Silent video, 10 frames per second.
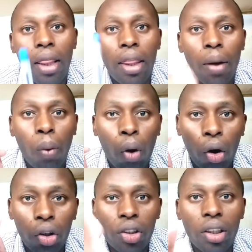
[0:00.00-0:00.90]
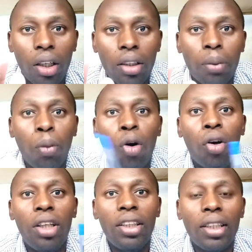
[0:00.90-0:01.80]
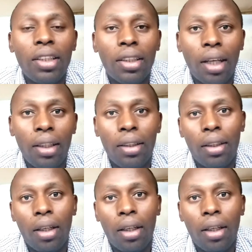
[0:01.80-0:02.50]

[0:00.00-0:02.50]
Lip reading: the walls, small intestinal